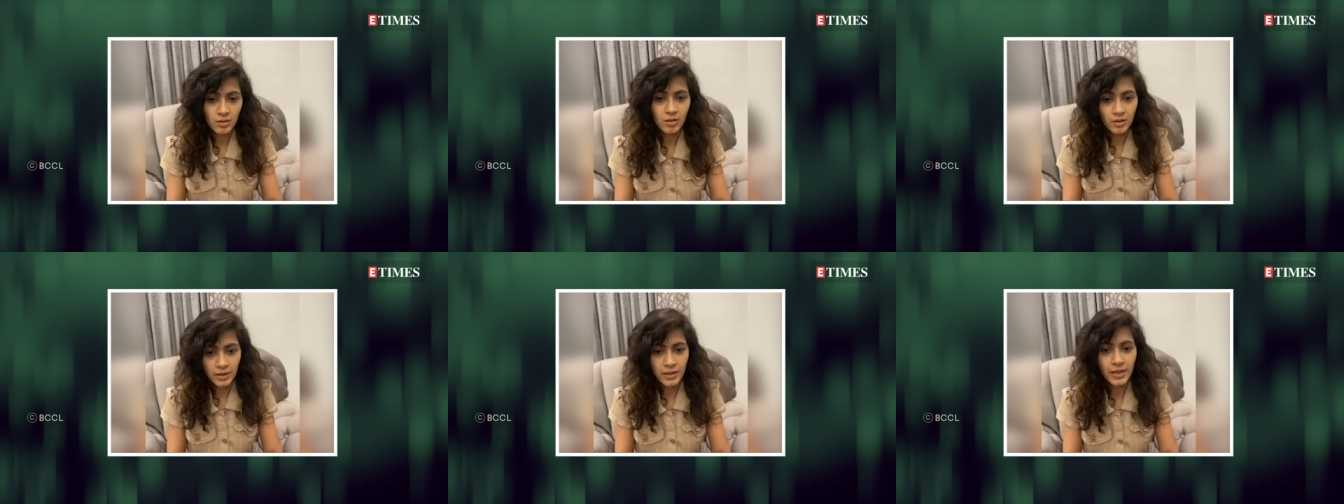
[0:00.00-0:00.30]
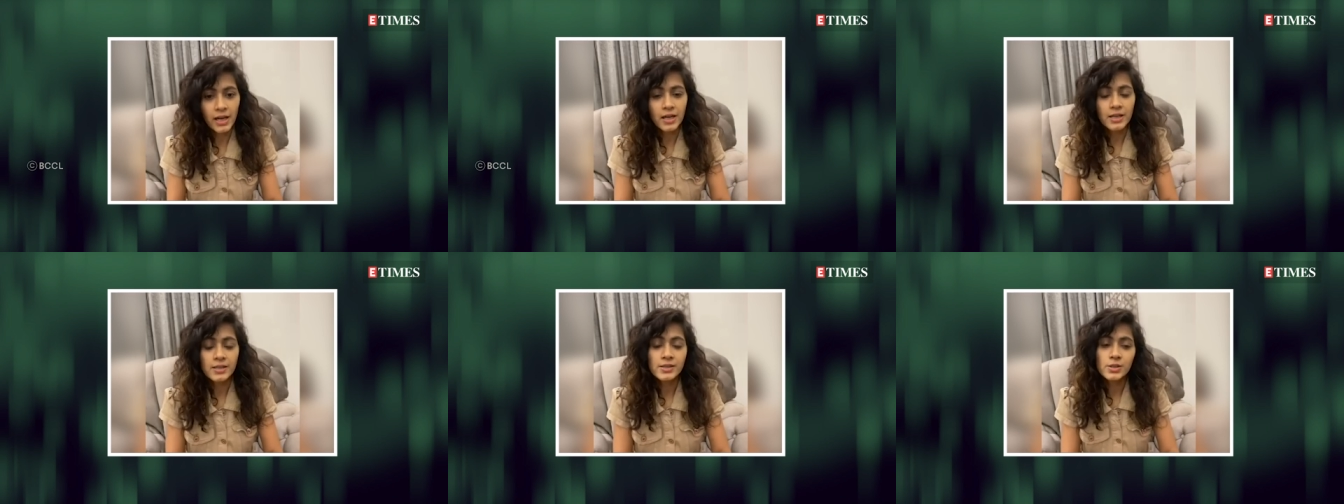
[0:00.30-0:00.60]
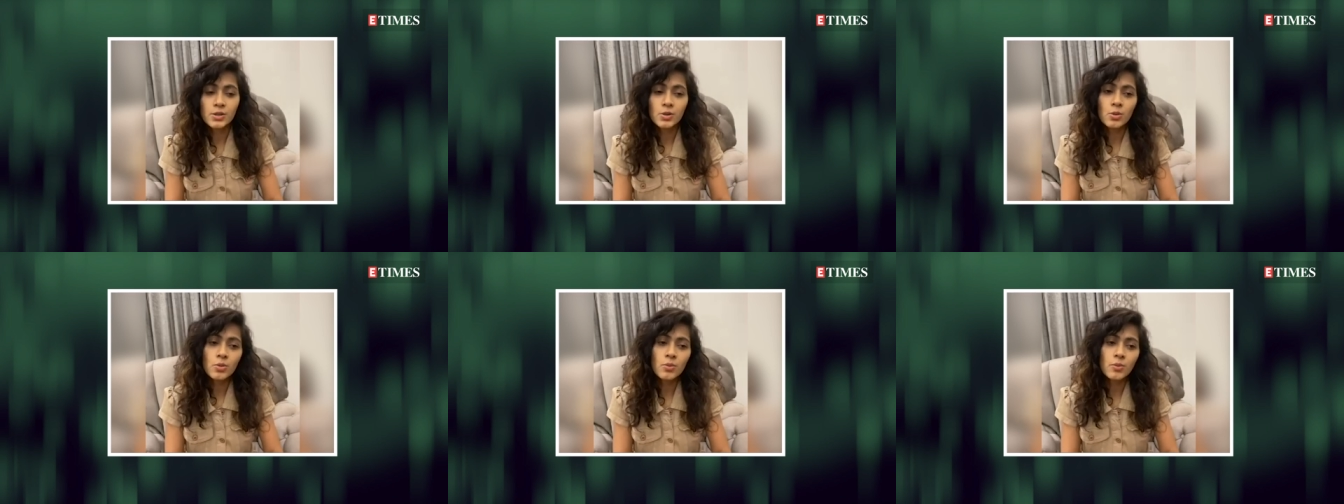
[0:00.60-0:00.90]
Yeah,
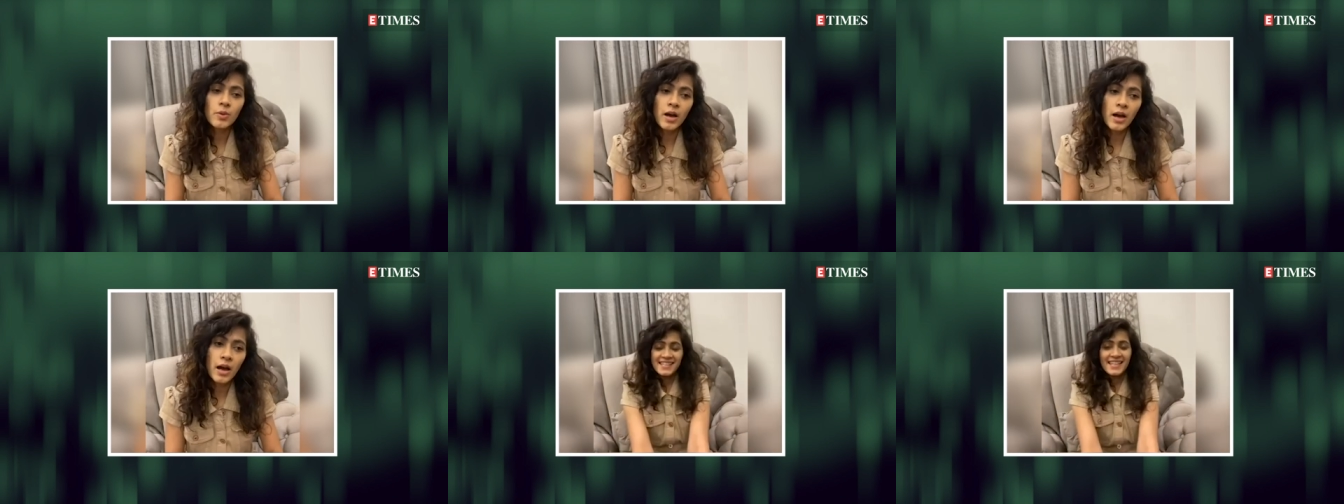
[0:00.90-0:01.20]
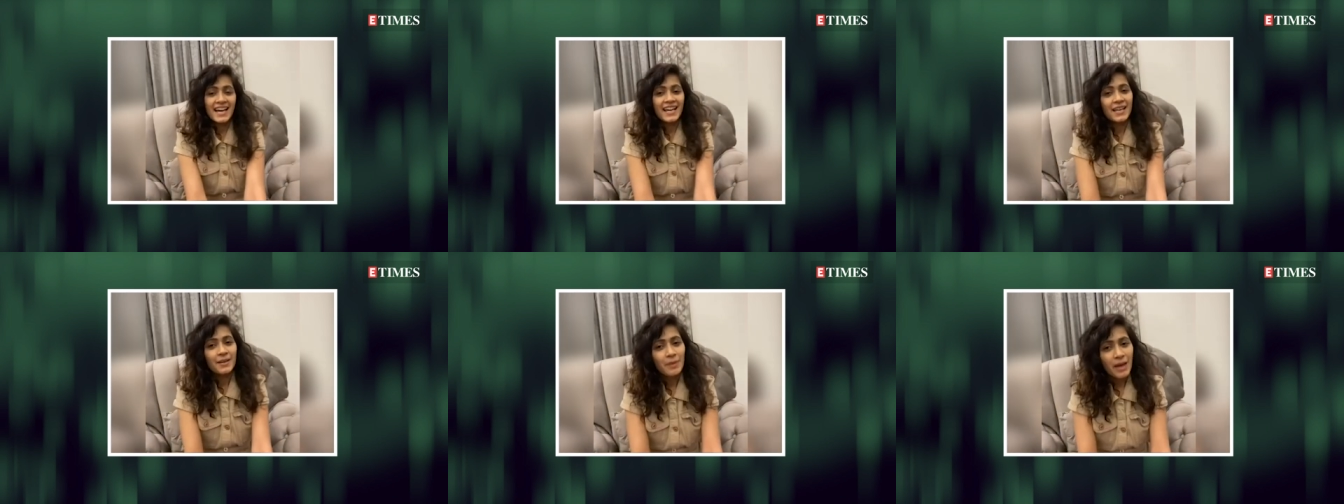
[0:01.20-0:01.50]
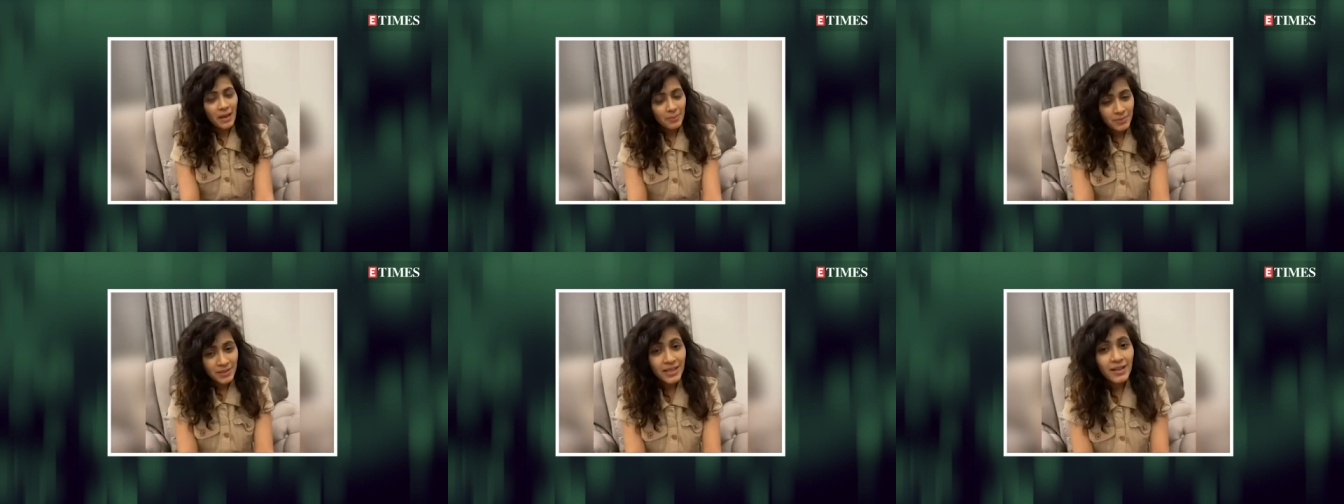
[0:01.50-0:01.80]
so I am
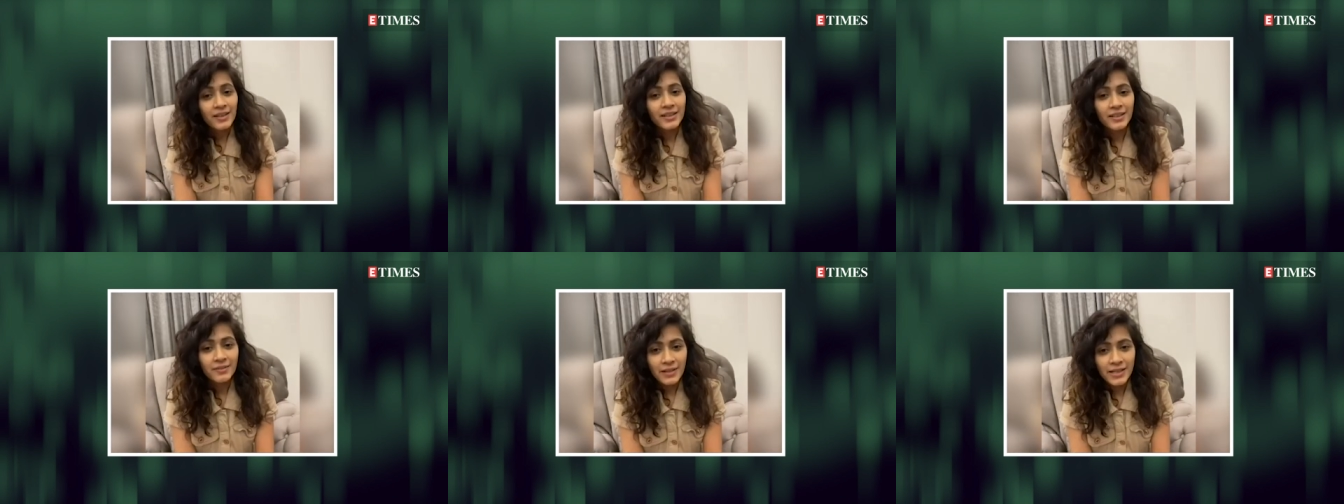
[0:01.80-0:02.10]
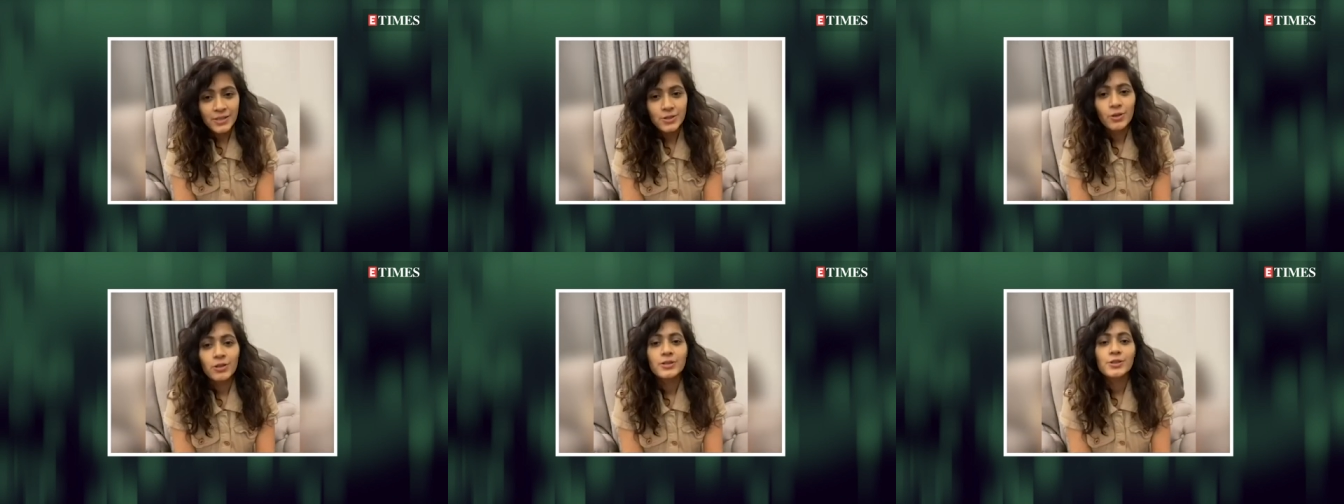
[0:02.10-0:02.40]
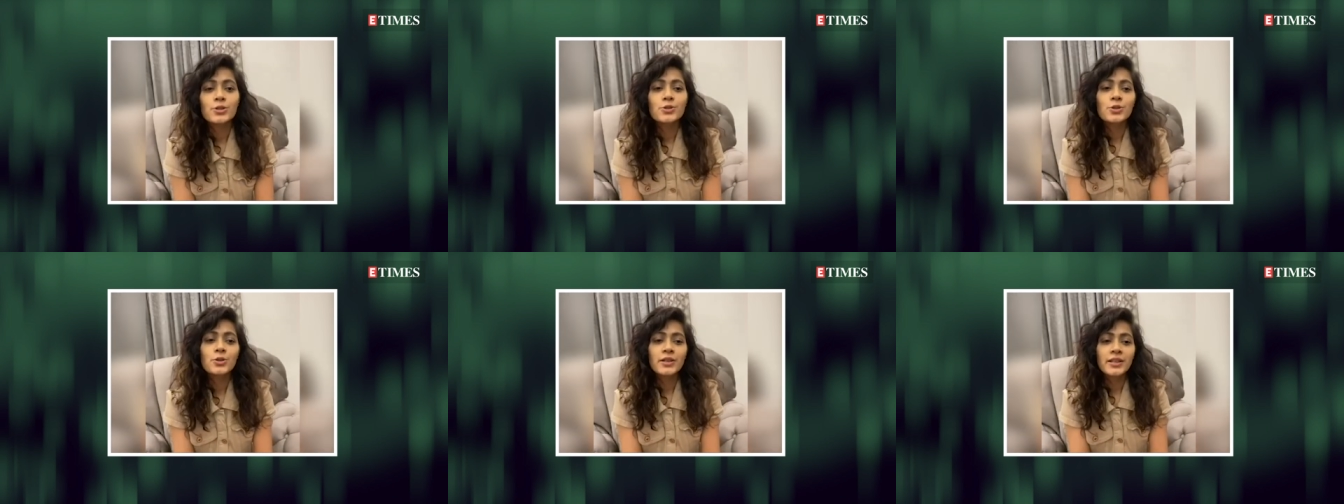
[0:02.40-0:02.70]
happy. Otherwise
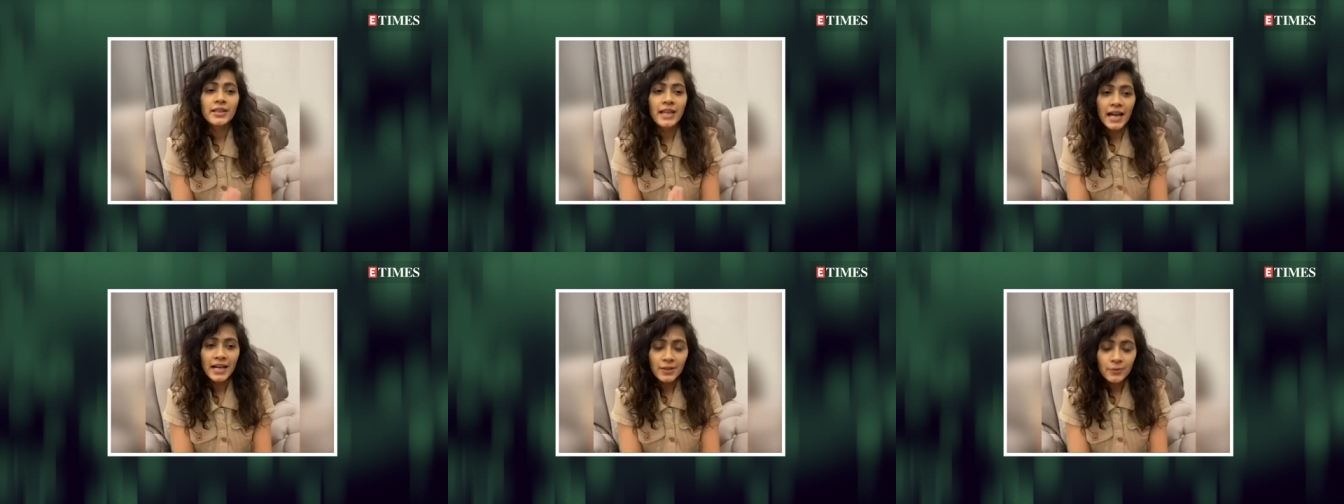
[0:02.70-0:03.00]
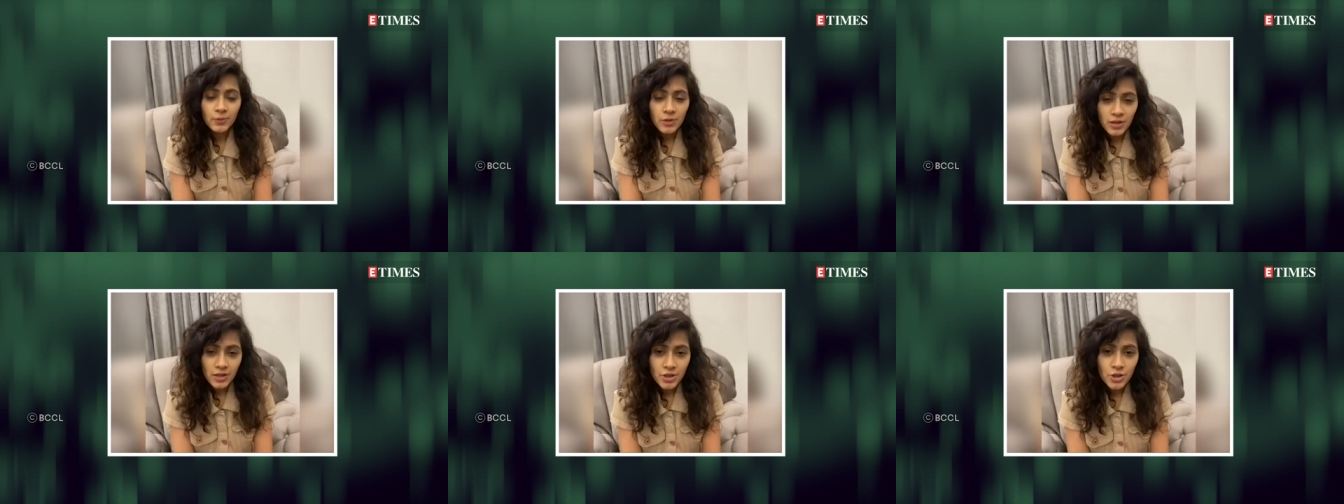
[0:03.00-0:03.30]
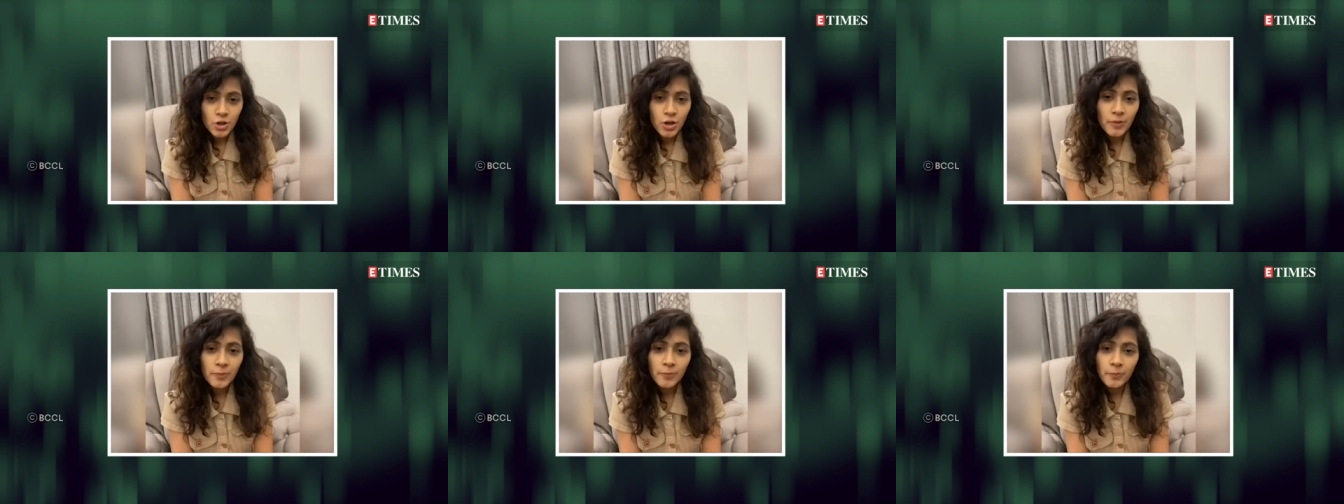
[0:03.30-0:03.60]
also, so in that
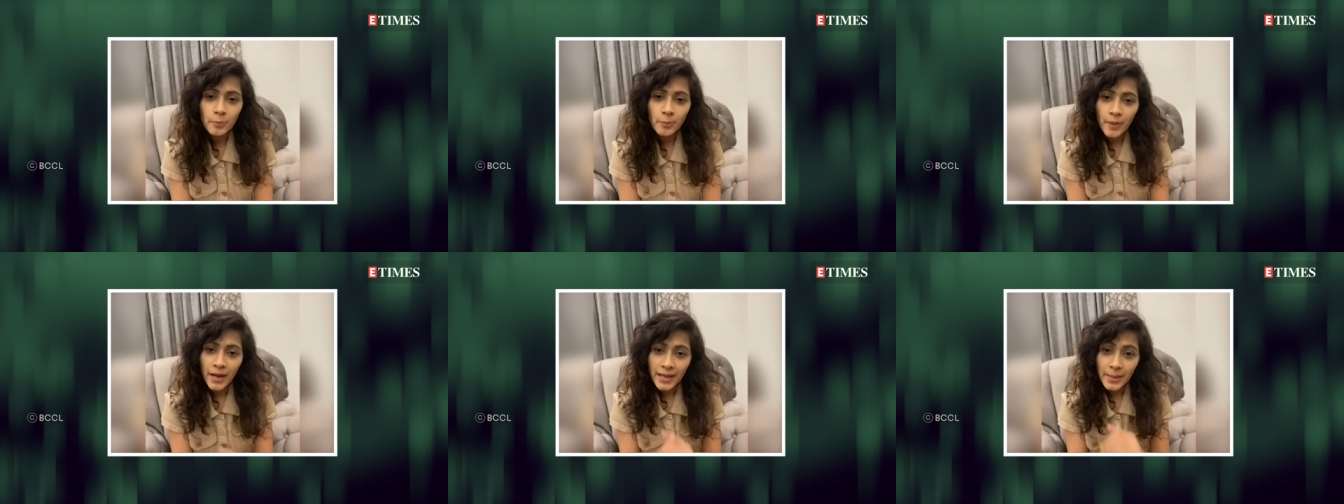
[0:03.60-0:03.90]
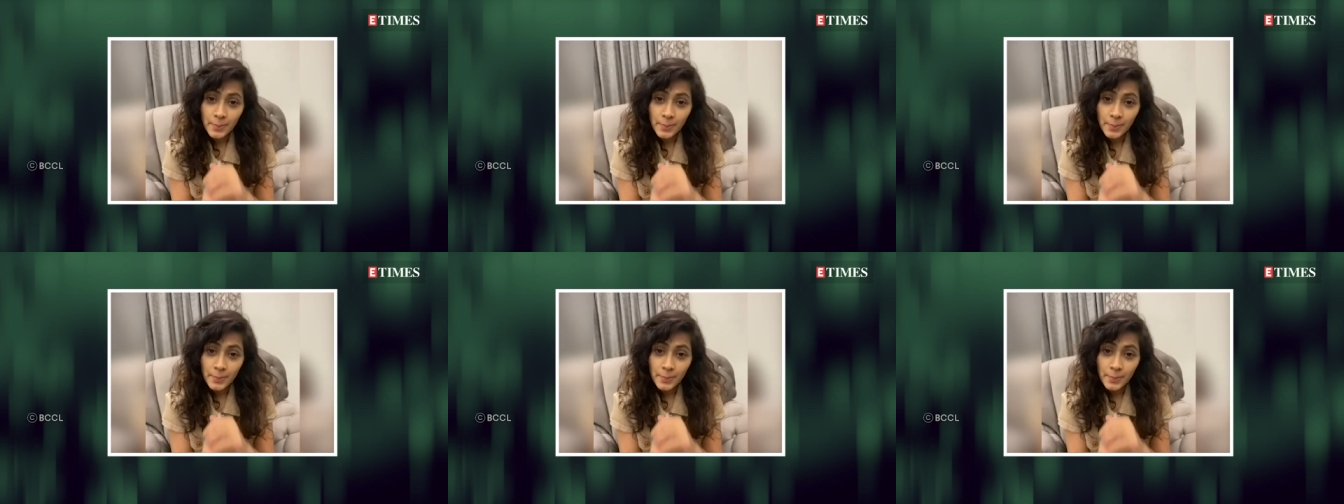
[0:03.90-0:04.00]
workshop, my